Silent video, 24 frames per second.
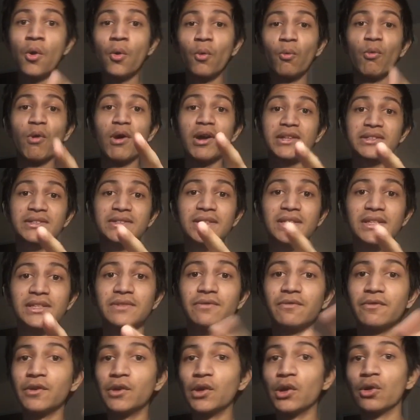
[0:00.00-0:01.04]
Watch this
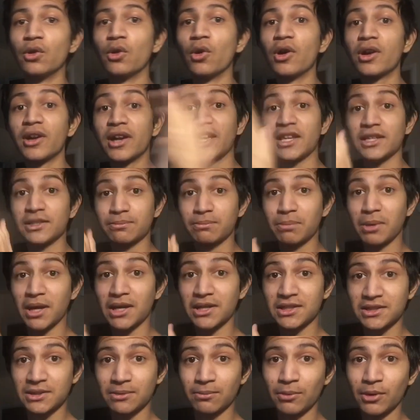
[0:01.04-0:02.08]
video long as
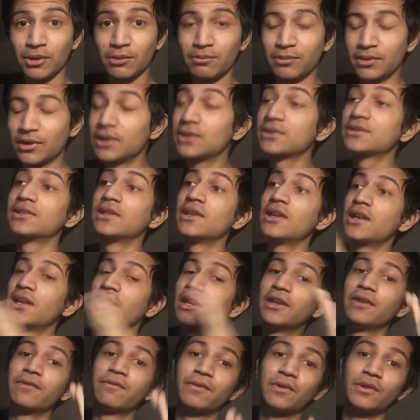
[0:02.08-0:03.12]
possible because
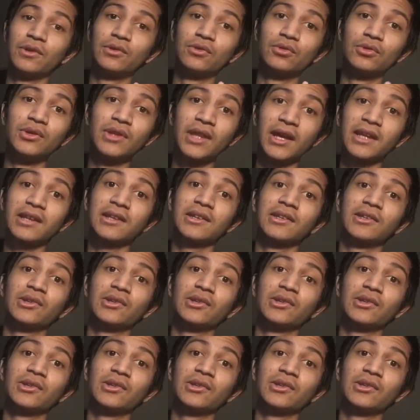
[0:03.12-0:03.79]
if you do that,